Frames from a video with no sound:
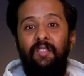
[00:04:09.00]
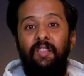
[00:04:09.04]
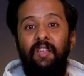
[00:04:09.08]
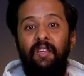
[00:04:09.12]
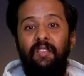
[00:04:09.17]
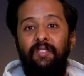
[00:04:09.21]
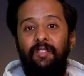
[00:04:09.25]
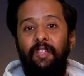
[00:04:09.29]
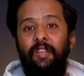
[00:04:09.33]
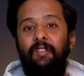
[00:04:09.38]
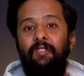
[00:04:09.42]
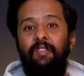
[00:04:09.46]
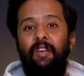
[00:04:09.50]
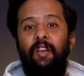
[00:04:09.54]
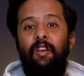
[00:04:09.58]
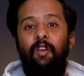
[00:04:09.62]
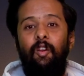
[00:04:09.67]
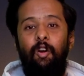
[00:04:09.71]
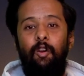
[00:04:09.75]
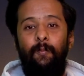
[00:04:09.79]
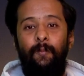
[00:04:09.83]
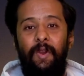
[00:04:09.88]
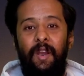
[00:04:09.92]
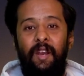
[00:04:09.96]
these things are
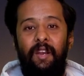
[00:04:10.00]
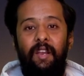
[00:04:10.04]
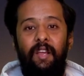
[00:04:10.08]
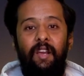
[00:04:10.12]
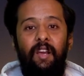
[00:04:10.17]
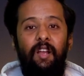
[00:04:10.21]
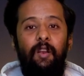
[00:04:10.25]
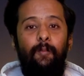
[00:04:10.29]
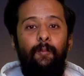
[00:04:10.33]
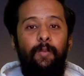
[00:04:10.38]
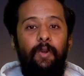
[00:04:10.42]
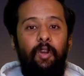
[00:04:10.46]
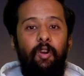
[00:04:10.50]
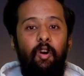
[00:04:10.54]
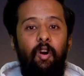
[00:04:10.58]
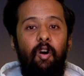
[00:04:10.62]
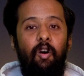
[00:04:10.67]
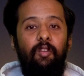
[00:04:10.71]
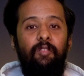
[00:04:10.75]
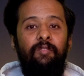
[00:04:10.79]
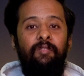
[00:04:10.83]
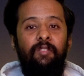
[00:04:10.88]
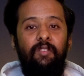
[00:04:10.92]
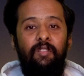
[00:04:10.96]
not practical
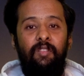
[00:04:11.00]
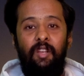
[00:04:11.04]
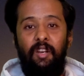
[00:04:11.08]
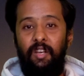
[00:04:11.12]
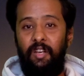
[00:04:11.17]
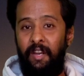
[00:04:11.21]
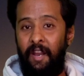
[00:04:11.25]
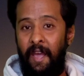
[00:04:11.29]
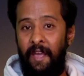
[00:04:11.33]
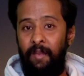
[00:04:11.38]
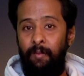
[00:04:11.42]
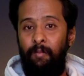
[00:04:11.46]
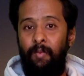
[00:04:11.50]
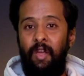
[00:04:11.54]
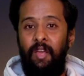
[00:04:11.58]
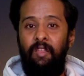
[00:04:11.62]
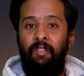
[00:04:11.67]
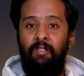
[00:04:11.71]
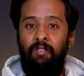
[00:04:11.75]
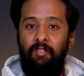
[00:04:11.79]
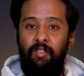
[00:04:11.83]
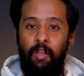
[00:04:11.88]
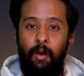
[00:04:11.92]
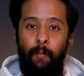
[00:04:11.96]
because the
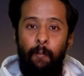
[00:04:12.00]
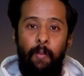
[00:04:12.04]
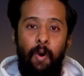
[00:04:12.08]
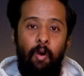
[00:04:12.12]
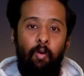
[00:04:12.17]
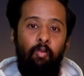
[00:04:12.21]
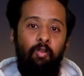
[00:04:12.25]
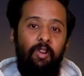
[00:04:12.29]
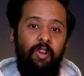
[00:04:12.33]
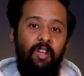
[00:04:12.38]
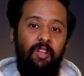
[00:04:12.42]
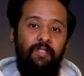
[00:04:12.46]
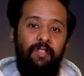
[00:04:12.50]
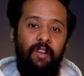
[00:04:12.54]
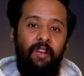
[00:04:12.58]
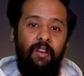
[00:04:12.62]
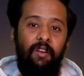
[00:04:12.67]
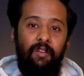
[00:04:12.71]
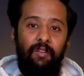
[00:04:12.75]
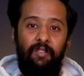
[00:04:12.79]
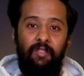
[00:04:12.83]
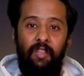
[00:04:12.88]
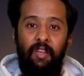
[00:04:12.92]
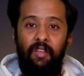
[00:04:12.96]
timelines the boundaries
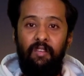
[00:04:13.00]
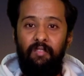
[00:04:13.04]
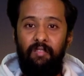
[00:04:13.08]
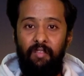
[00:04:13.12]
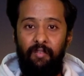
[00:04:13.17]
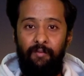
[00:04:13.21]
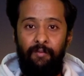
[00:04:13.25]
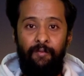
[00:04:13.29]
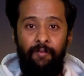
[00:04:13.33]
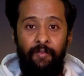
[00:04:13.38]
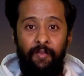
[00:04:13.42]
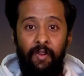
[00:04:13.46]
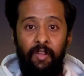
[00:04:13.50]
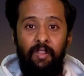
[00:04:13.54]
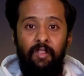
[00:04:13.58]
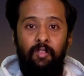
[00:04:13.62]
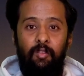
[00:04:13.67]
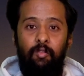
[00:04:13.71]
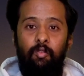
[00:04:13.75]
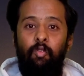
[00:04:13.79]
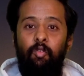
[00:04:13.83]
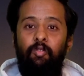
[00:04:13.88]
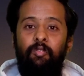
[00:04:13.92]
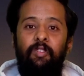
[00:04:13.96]
and things with
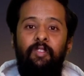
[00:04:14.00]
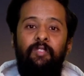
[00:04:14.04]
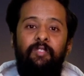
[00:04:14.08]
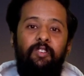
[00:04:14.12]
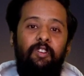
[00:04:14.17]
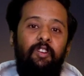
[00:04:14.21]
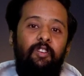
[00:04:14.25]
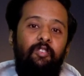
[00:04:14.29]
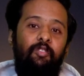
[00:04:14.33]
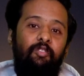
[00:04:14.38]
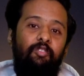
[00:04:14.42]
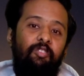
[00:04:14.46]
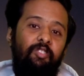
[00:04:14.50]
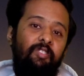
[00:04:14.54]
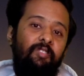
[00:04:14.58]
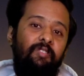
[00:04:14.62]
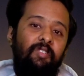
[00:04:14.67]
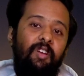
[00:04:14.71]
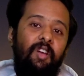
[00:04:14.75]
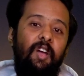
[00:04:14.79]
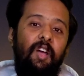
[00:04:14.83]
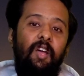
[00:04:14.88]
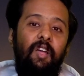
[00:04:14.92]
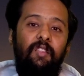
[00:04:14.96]
those
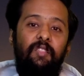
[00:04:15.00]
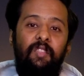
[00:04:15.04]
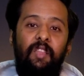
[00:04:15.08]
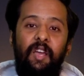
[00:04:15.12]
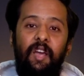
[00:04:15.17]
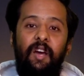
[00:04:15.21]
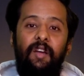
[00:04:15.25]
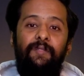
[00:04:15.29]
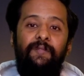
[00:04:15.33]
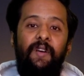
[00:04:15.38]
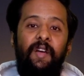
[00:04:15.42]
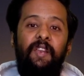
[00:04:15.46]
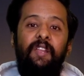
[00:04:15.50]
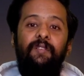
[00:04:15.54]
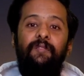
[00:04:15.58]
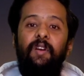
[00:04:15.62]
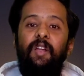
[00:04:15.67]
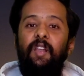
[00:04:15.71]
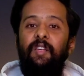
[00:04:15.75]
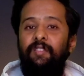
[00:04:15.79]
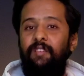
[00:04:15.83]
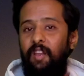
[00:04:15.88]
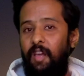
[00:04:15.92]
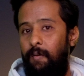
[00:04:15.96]
institutions they are very
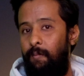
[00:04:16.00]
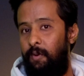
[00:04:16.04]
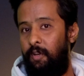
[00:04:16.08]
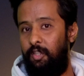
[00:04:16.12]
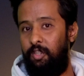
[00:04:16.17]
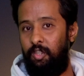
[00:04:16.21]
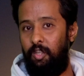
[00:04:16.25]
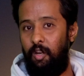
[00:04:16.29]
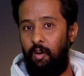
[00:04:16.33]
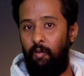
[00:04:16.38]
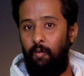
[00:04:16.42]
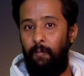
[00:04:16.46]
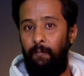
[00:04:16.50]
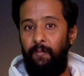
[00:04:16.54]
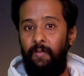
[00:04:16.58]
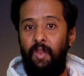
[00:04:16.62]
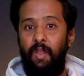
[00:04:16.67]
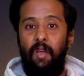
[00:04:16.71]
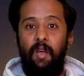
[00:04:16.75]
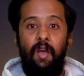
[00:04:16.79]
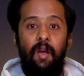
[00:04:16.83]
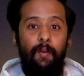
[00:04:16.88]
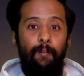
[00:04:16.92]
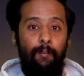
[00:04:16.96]
well established now
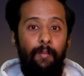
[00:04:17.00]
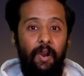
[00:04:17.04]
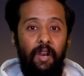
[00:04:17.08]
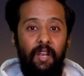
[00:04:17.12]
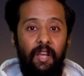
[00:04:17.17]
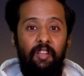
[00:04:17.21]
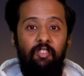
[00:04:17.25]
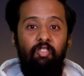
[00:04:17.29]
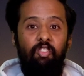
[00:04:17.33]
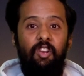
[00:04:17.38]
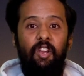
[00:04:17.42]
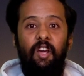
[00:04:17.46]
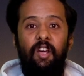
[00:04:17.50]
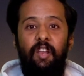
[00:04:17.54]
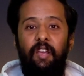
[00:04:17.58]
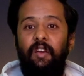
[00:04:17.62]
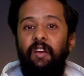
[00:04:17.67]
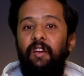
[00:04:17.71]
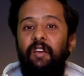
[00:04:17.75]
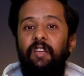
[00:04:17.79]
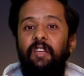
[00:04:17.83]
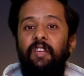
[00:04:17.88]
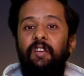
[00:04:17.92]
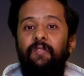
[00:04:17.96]
but
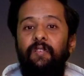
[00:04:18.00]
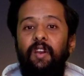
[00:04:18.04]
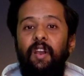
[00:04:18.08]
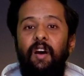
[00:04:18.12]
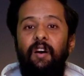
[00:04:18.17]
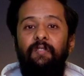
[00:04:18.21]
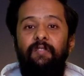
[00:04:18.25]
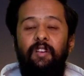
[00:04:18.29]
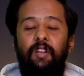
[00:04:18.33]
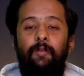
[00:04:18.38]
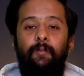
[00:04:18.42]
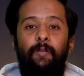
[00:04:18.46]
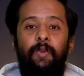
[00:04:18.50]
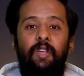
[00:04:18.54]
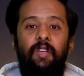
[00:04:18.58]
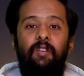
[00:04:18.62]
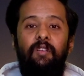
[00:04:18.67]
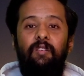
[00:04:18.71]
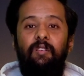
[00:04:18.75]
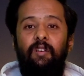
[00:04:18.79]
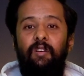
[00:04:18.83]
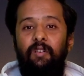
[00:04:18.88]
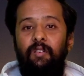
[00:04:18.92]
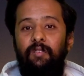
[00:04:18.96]
engineering even after
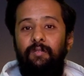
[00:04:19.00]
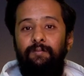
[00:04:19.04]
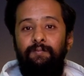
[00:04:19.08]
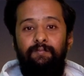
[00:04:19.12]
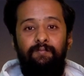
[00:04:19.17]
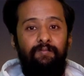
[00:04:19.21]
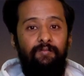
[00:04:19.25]
being uh,